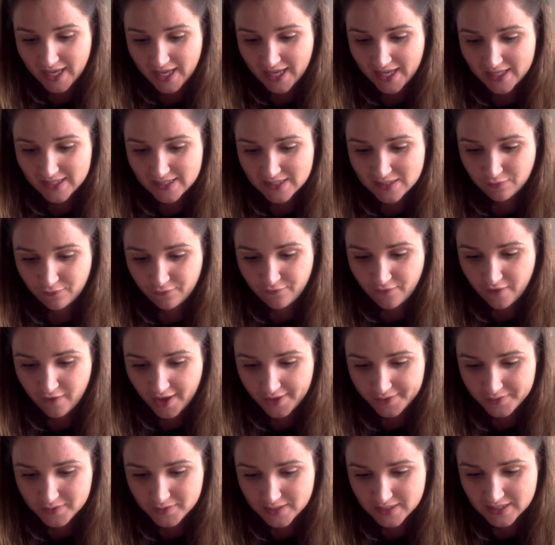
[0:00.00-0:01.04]
It's the
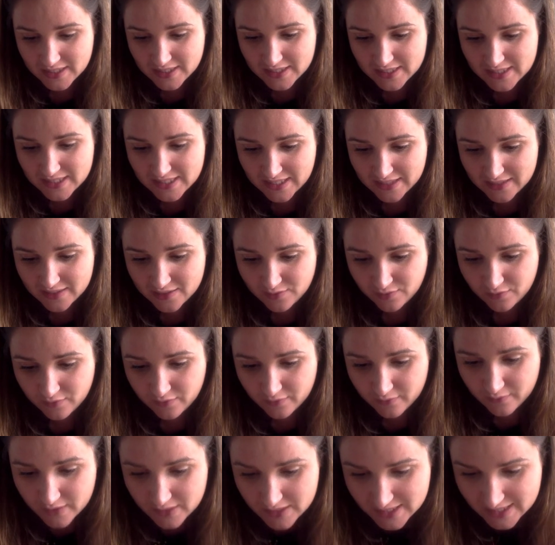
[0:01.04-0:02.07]
fir tree that
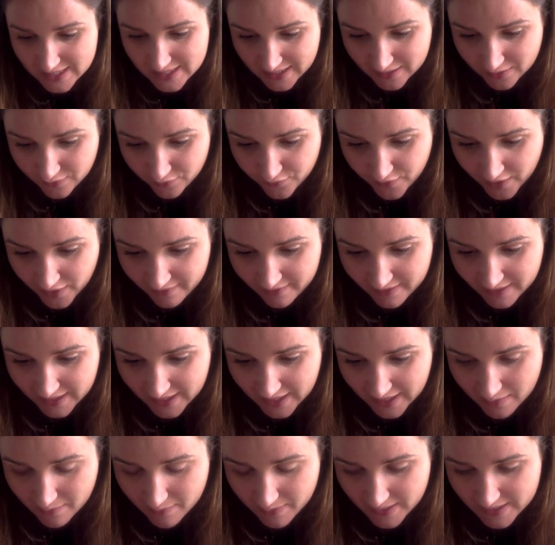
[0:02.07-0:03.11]
stands very
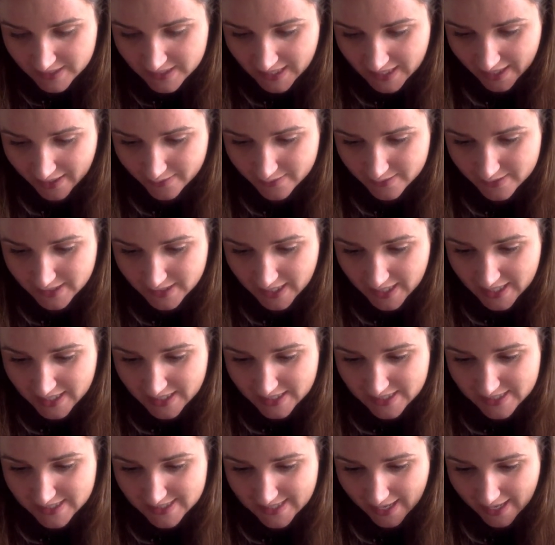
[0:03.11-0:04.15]
near Bee's house,
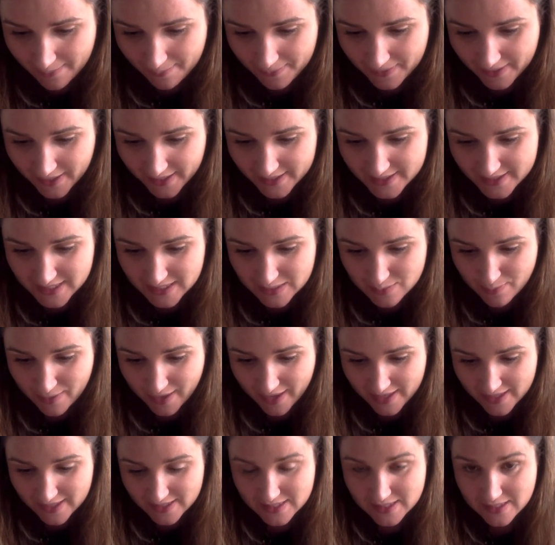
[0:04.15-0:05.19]
snapping at its
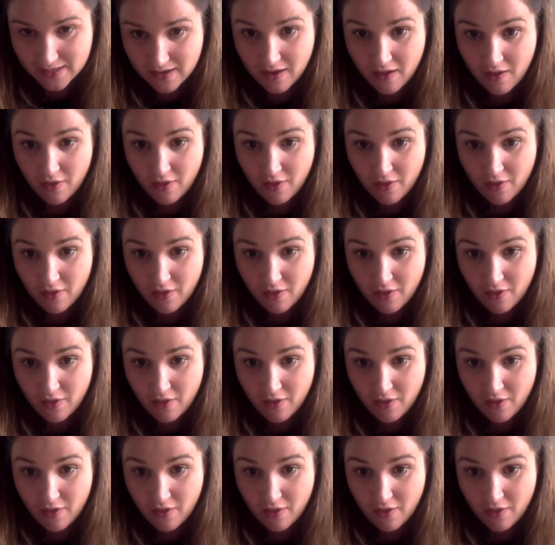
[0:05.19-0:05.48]
base.